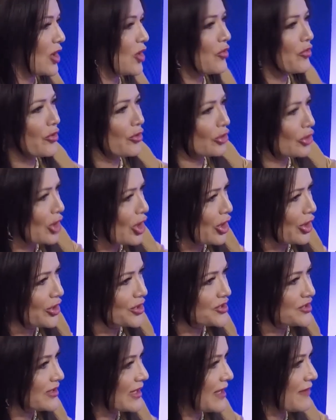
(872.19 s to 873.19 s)
oh, they're
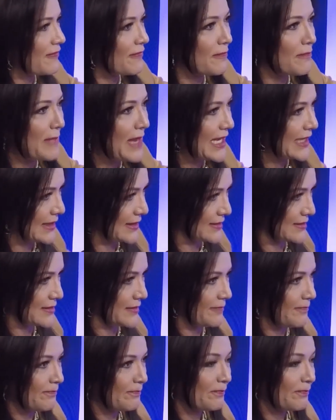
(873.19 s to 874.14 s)
large, they've made it.